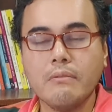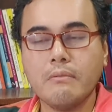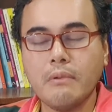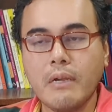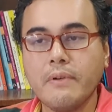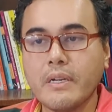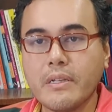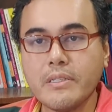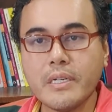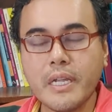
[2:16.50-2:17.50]
whatever
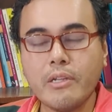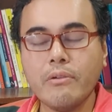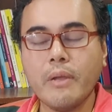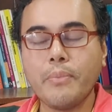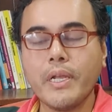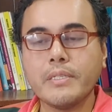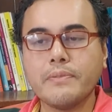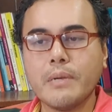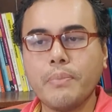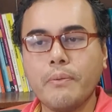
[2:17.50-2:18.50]
religion that you embrace, for
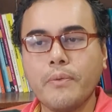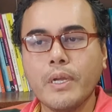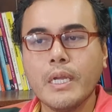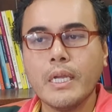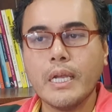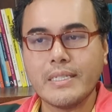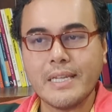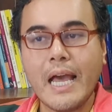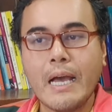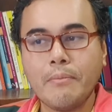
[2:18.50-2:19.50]
example,
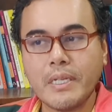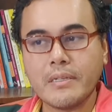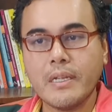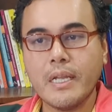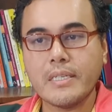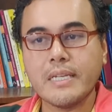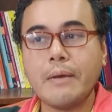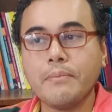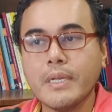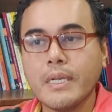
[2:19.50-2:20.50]

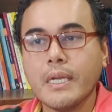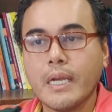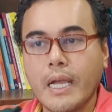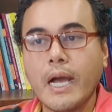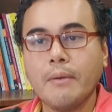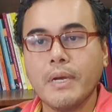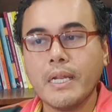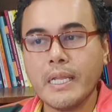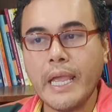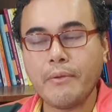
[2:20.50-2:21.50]
Islam come
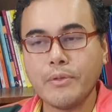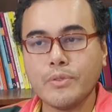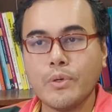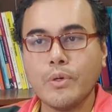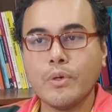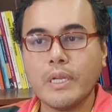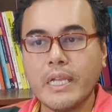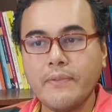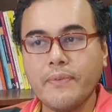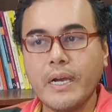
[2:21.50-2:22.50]
early and also
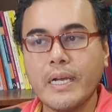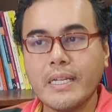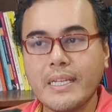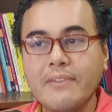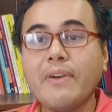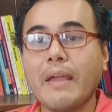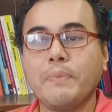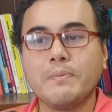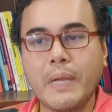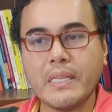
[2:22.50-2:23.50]
give a divine
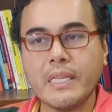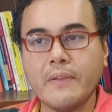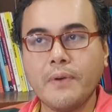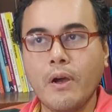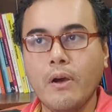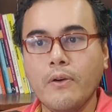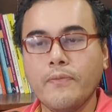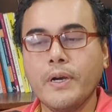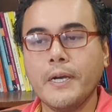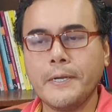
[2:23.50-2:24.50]
perspective of
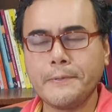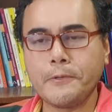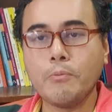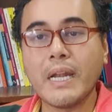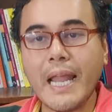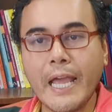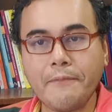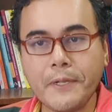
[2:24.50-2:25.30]
human life,